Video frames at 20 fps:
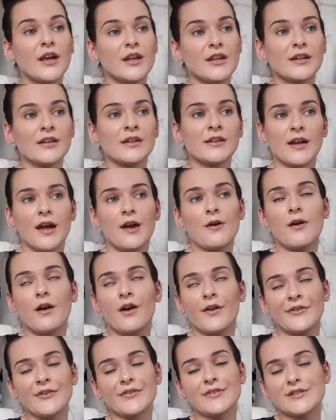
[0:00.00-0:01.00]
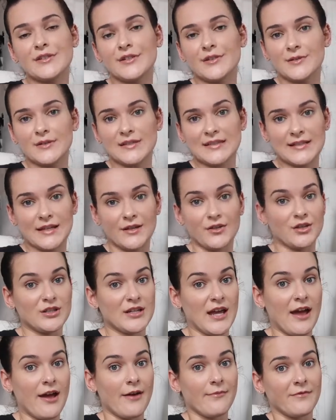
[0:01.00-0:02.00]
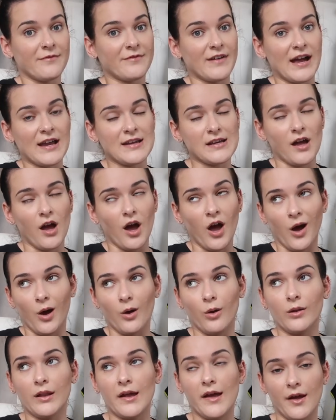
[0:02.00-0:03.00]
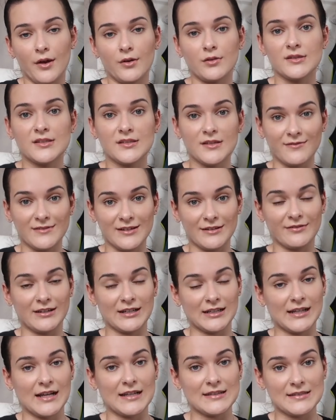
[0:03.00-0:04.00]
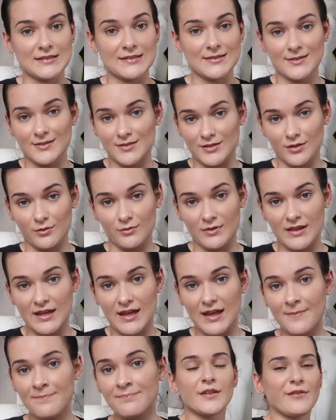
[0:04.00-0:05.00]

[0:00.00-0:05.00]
you can go on to Skillshare and find a whole host of different classes to do with it.